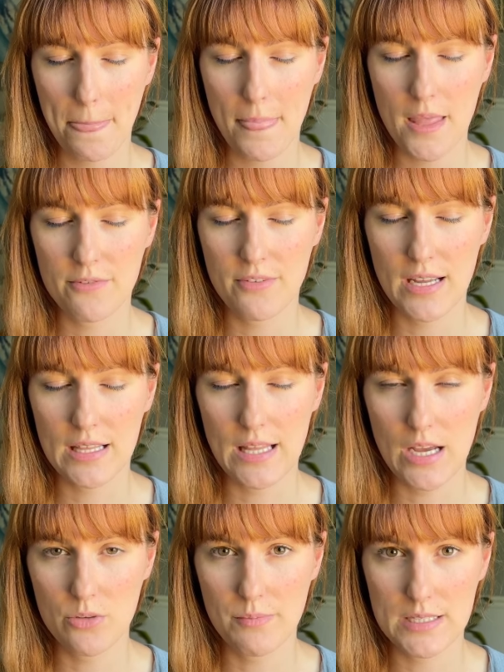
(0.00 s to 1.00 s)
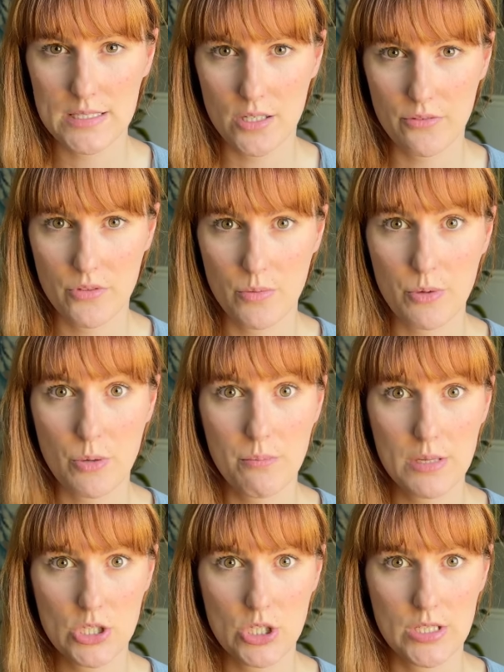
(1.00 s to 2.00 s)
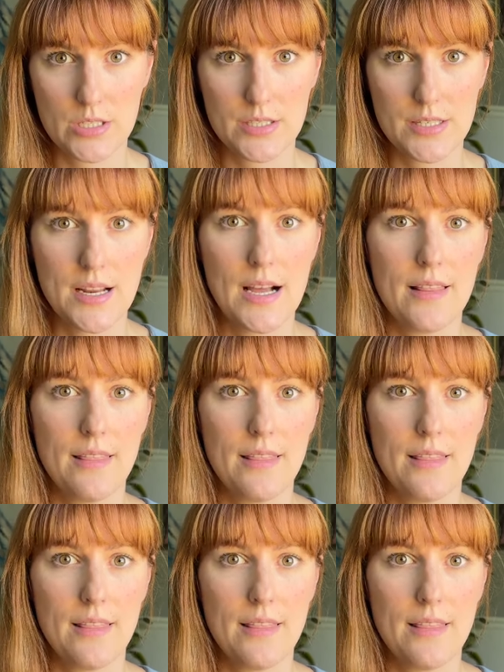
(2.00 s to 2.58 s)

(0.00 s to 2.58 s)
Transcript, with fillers: if I allowed myself the permission to not